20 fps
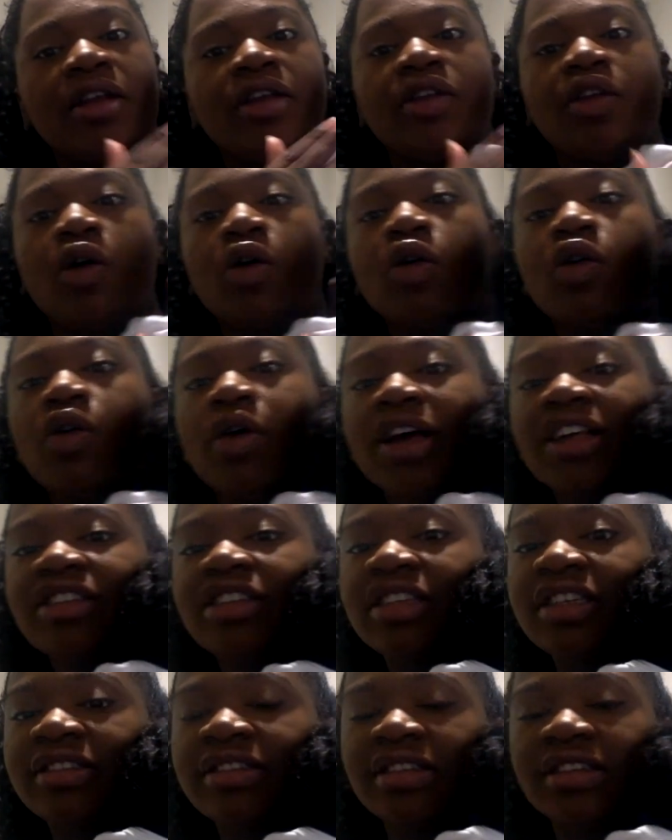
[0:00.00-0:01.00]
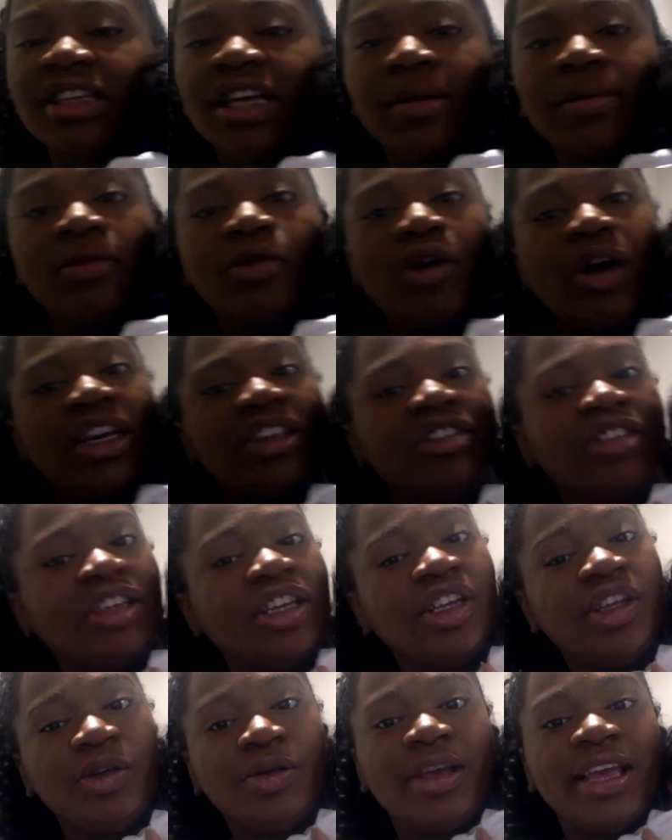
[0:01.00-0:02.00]
No question is a dumb question,
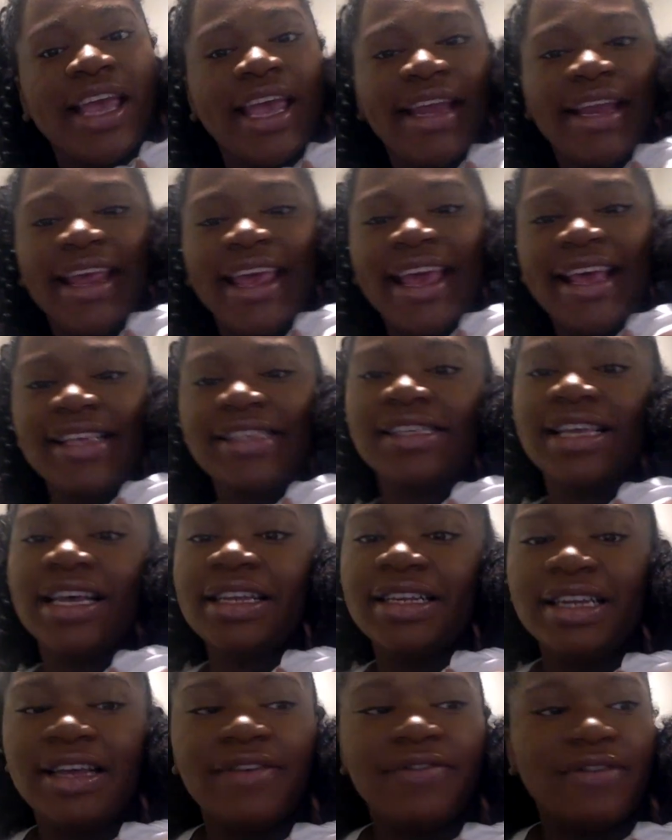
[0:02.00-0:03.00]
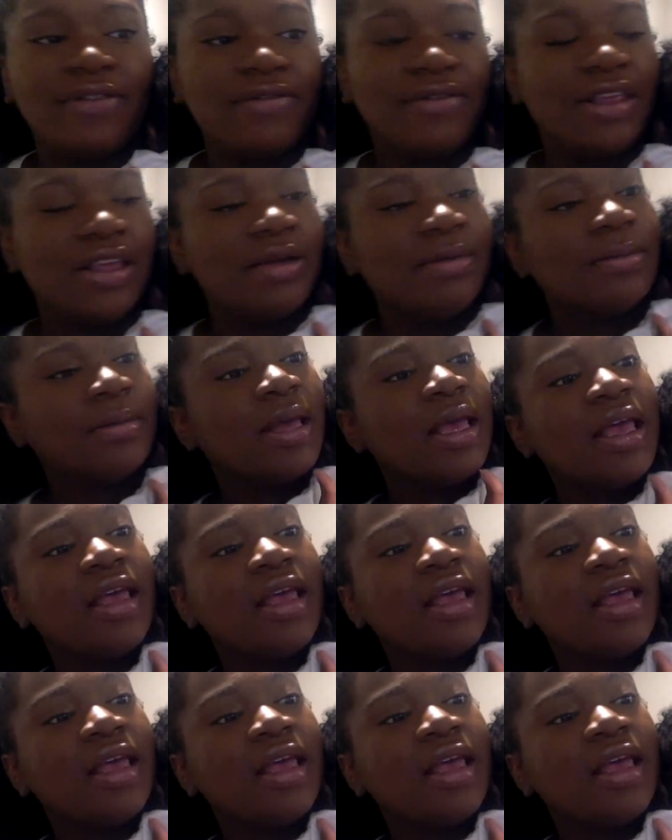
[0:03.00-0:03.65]
and you can't ask enough of them.